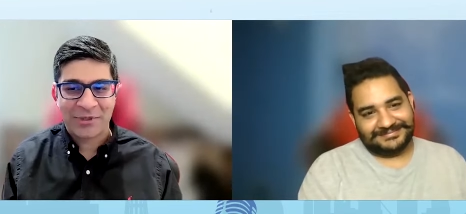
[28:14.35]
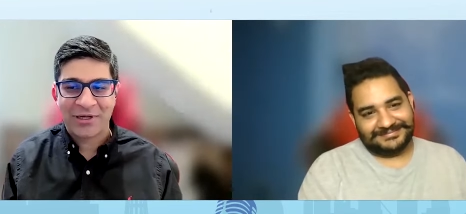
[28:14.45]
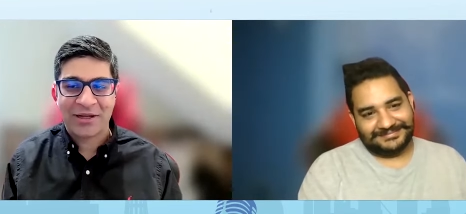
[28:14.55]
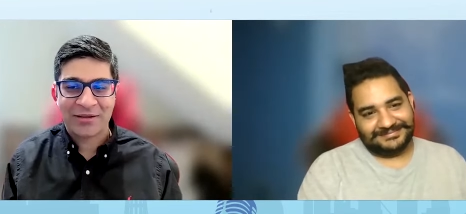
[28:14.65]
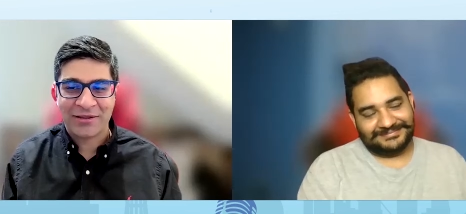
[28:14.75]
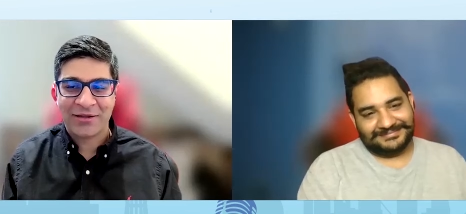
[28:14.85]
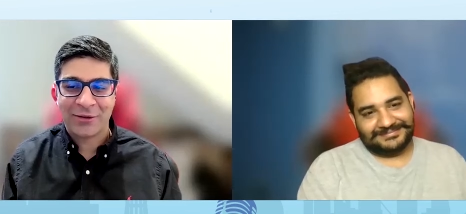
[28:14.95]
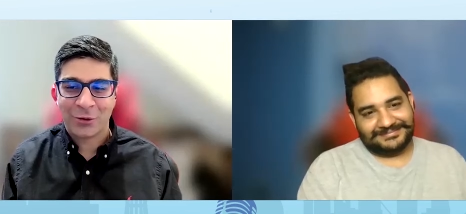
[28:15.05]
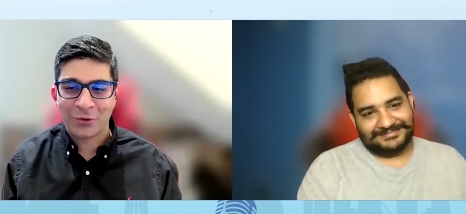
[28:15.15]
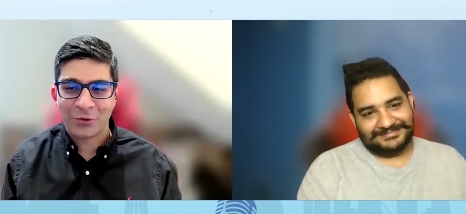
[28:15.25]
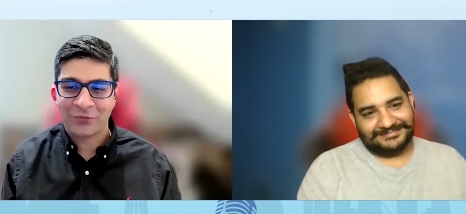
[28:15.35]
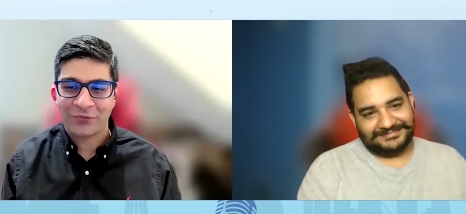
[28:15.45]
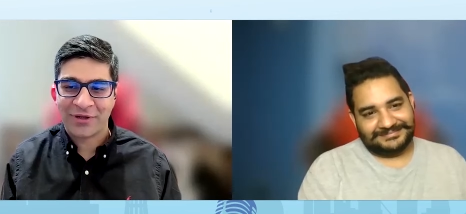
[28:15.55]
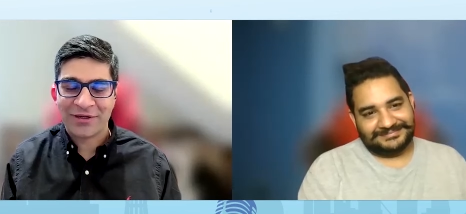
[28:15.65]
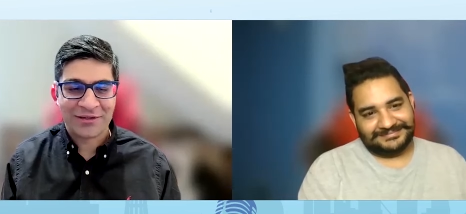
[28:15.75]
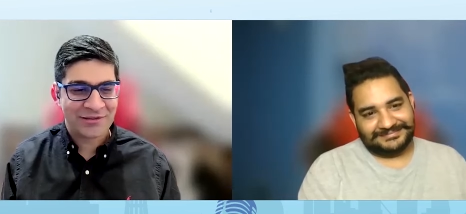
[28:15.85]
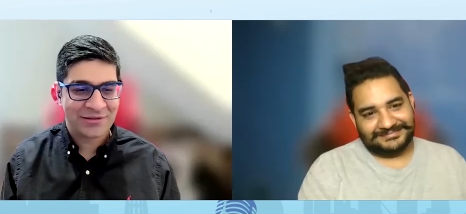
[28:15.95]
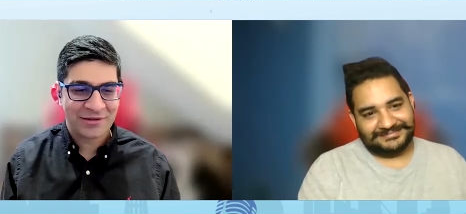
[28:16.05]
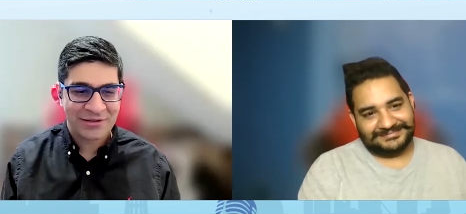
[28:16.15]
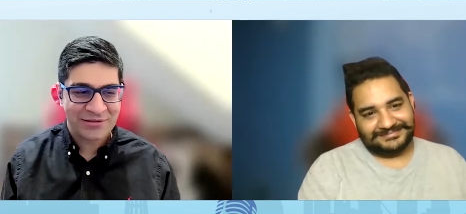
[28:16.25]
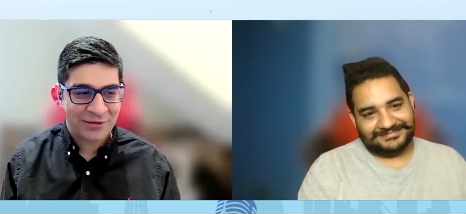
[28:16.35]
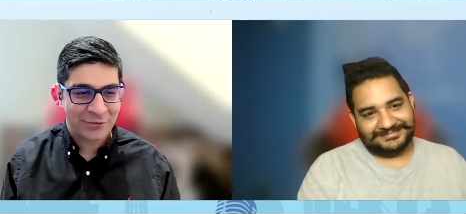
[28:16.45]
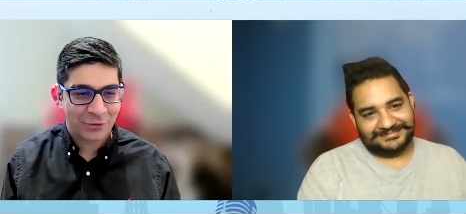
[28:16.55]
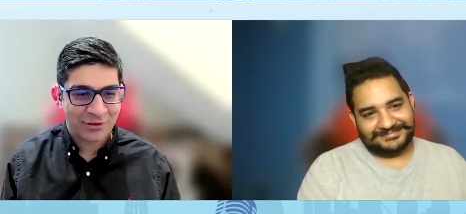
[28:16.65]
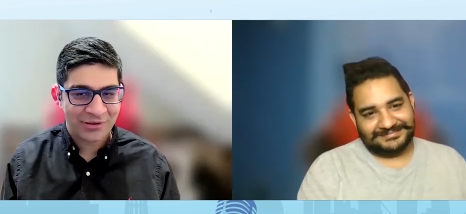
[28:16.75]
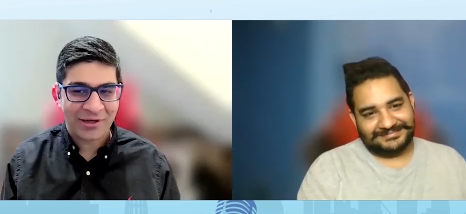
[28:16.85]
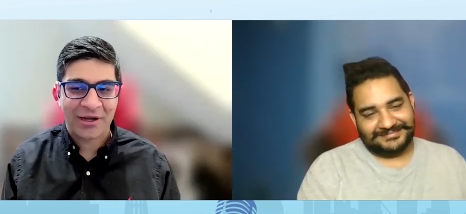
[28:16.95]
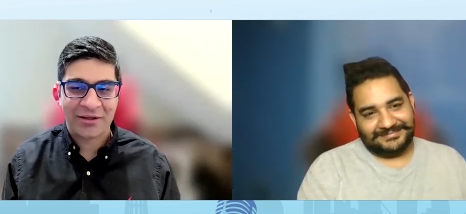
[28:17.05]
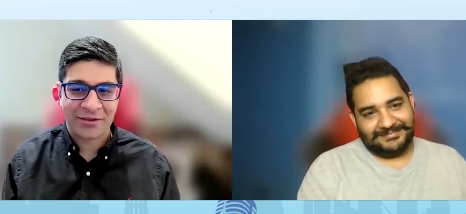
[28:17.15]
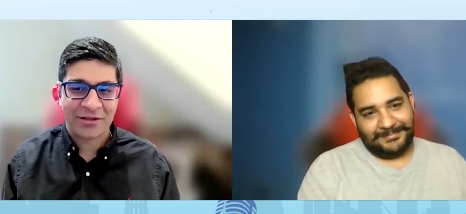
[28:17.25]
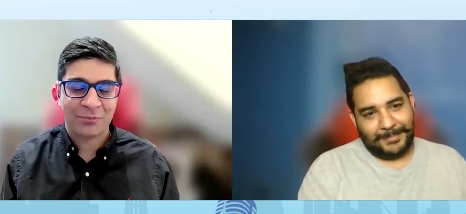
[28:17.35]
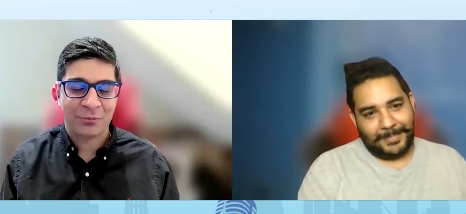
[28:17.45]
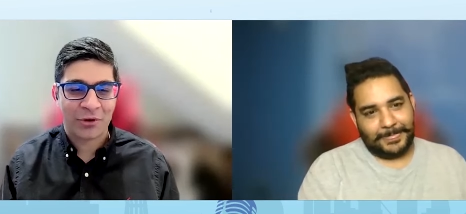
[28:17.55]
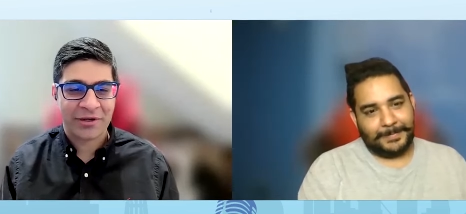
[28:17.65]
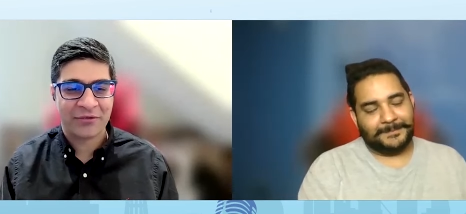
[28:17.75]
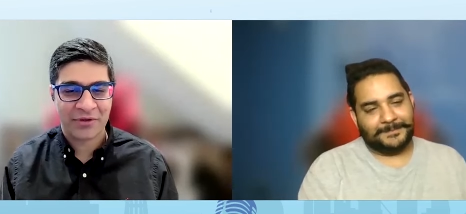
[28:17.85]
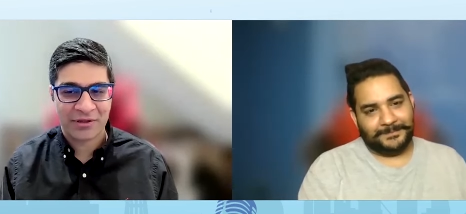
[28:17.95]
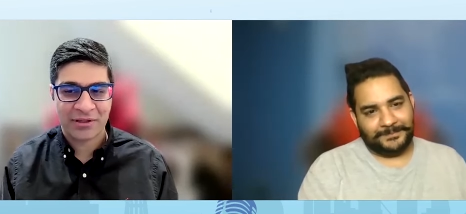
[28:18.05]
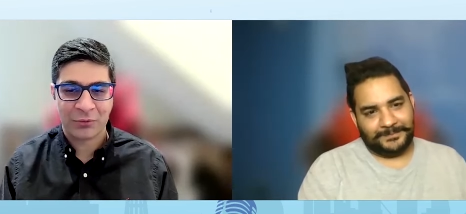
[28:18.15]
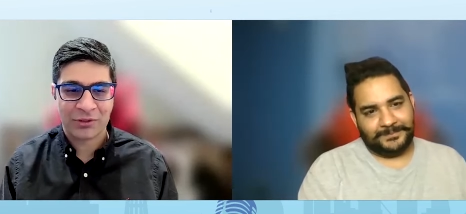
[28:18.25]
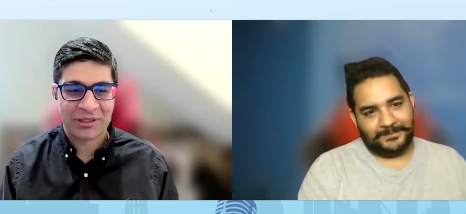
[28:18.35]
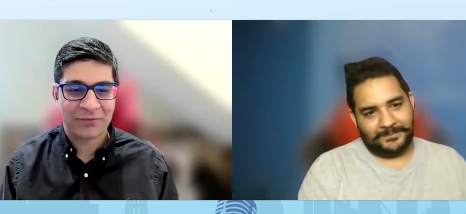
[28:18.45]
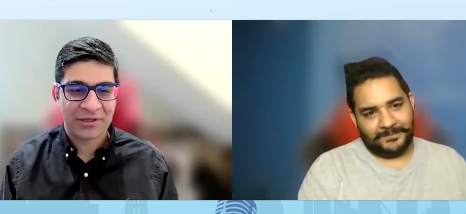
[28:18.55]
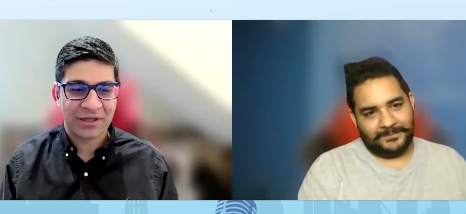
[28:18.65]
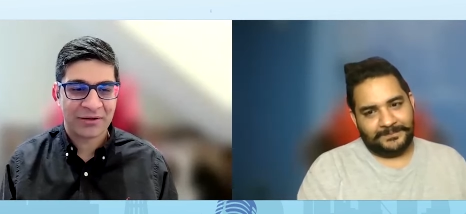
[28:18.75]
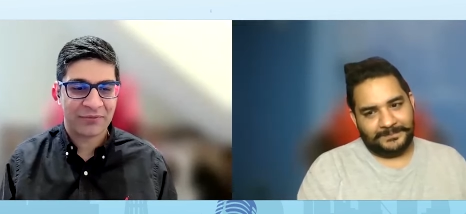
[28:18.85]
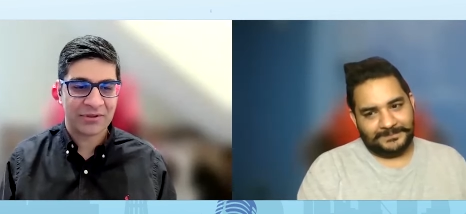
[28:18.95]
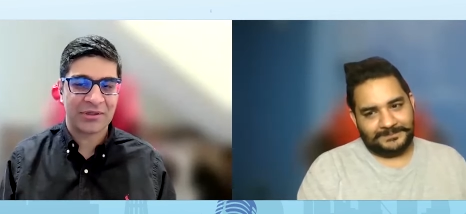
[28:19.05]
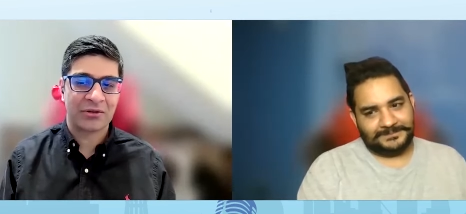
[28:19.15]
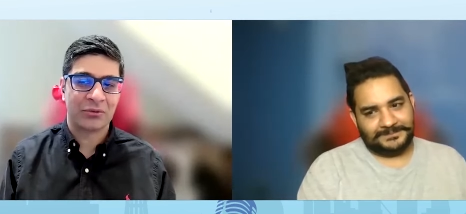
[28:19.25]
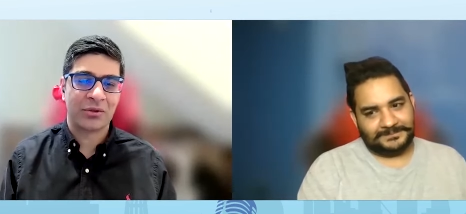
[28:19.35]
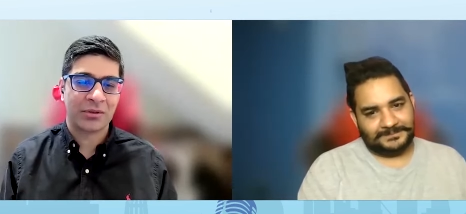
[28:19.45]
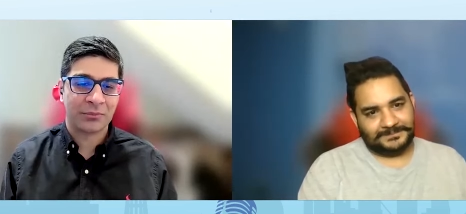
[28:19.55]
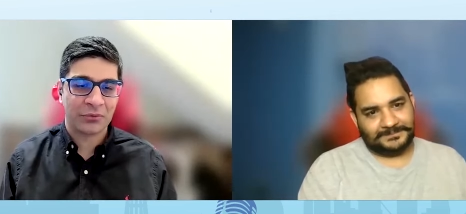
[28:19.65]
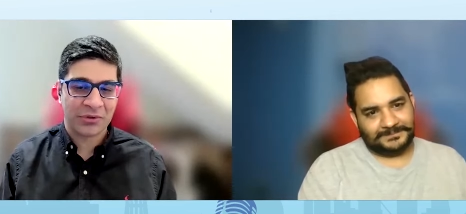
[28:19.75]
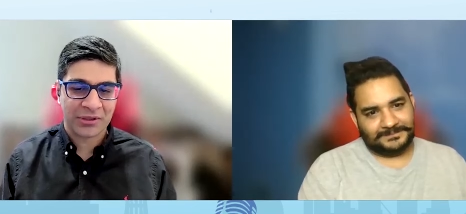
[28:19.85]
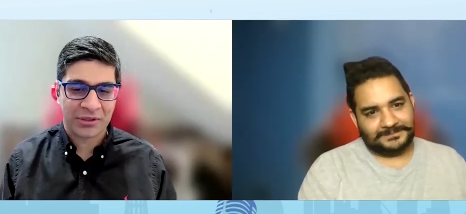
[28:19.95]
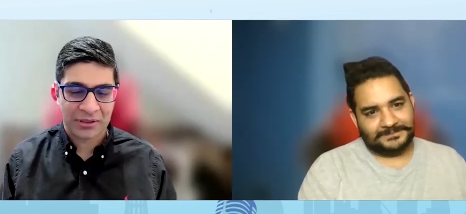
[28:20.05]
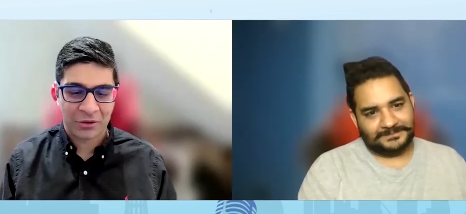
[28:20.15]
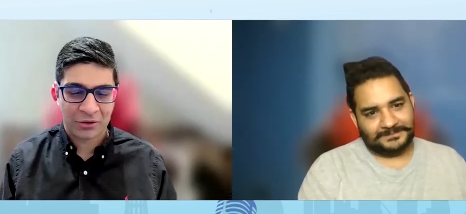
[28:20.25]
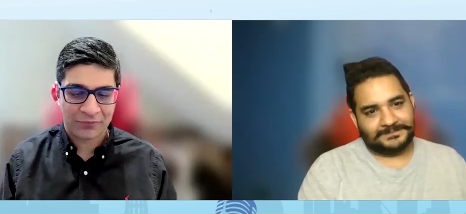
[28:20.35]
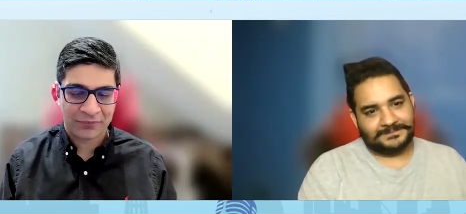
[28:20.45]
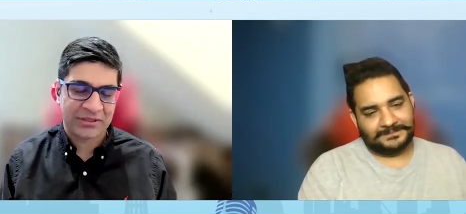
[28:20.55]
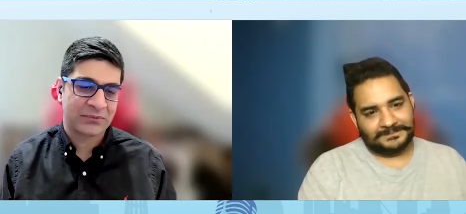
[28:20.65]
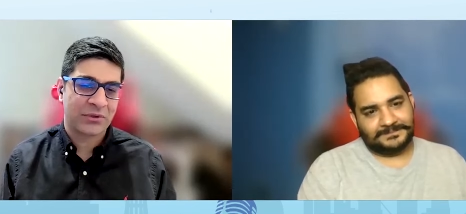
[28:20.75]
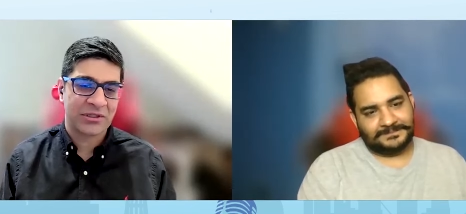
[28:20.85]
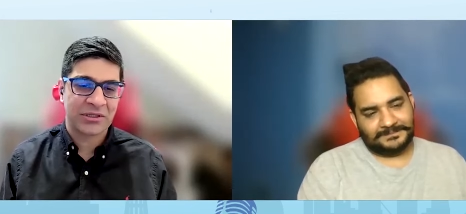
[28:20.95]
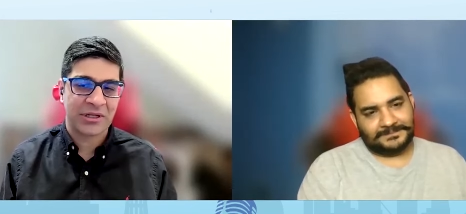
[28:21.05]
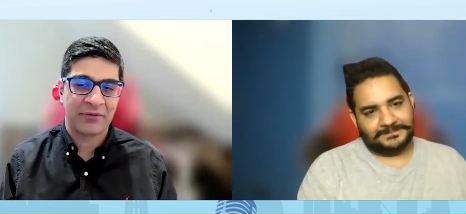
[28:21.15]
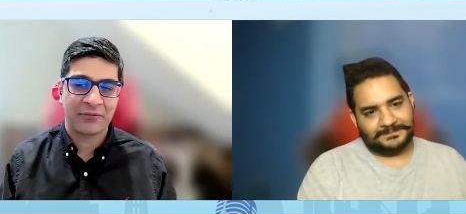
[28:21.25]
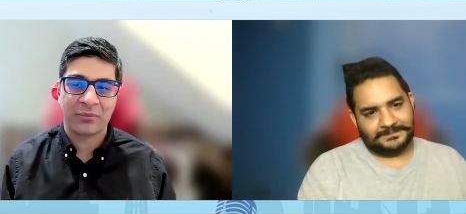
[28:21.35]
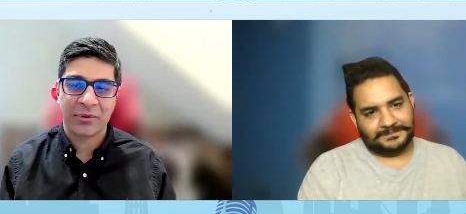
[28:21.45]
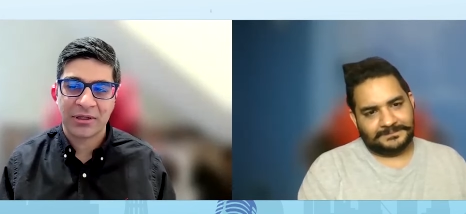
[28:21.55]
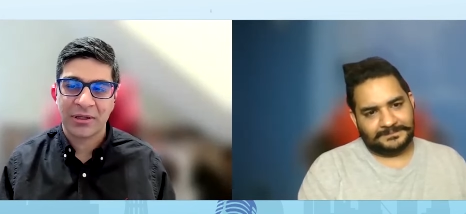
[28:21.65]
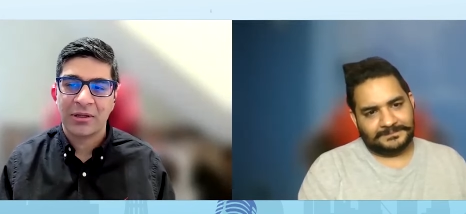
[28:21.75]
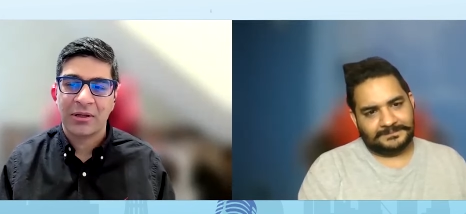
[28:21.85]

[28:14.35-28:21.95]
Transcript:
Speaker 1: But I think a lot of industries are not at that point where they would leave it everything to the computer. A lot of things would still have to be